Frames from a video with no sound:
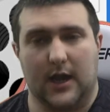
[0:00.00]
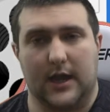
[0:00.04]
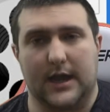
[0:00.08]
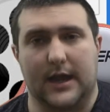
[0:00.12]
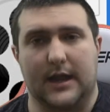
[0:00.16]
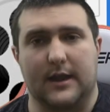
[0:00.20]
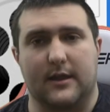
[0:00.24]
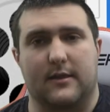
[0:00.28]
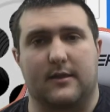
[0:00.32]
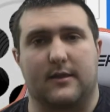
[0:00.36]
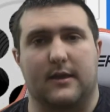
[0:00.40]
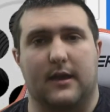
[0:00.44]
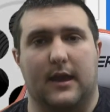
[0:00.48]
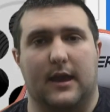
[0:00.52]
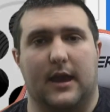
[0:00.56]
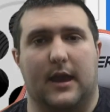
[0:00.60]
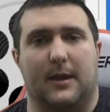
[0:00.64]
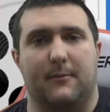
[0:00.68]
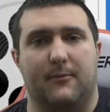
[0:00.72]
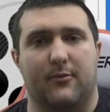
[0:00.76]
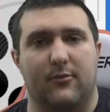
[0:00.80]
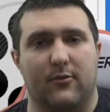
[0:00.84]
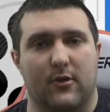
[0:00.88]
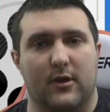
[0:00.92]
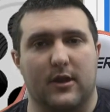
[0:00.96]
I gotta say,
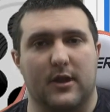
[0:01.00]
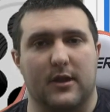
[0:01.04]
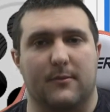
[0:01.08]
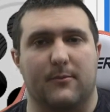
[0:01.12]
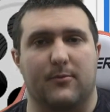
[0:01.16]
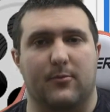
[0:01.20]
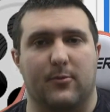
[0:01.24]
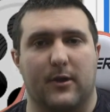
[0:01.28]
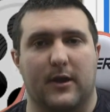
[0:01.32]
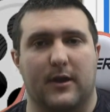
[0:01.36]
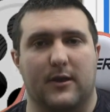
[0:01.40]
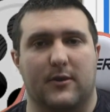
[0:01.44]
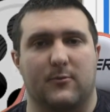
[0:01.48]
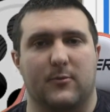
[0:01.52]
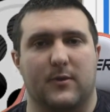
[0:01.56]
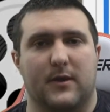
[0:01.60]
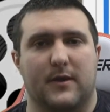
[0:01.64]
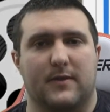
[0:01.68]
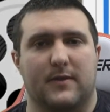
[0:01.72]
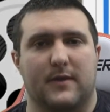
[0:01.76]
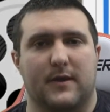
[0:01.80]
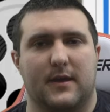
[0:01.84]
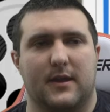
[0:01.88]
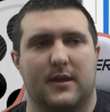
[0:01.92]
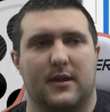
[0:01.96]
I'm pretty impressed
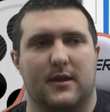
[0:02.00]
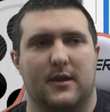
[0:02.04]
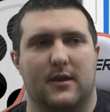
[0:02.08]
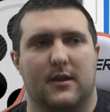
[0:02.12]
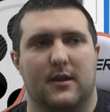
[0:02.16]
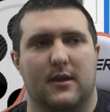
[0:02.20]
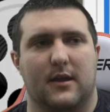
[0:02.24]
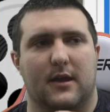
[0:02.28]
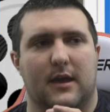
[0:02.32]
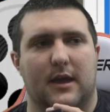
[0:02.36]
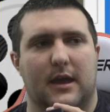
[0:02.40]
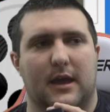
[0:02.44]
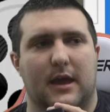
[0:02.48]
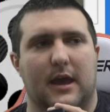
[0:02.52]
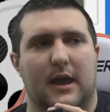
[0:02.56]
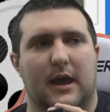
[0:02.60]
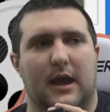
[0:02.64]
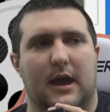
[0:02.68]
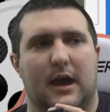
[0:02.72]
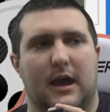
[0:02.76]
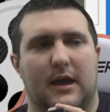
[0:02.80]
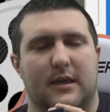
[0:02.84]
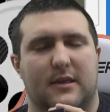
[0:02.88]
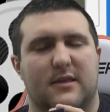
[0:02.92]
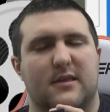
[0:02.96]
with it,
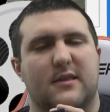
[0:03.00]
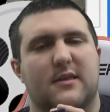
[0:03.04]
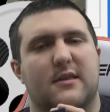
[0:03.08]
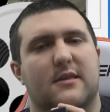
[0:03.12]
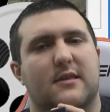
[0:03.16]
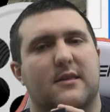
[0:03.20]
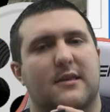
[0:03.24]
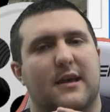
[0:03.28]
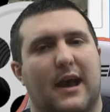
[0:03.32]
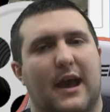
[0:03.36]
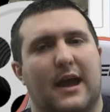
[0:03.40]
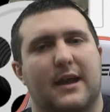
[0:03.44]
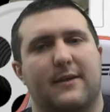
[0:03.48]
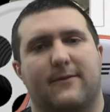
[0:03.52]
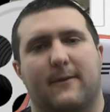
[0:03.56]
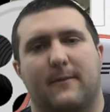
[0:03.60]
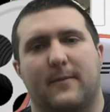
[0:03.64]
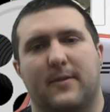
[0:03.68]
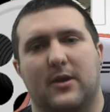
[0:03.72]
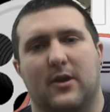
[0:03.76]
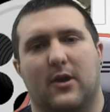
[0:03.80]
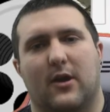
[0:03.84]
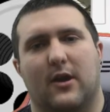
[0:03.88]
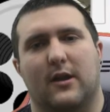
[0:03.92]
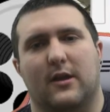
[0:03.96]
aside from
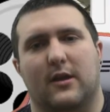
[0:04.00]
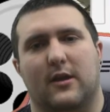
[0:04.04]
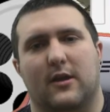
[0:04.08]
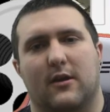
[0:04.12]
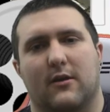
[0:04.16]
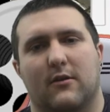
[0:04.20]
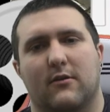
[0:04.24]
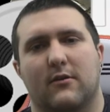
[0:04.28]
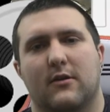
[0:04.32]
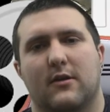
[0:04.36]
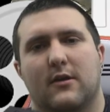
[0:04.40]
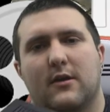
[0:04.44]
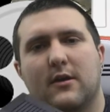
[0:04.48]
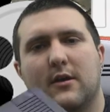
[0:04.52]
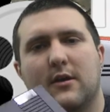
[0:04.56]
the audio.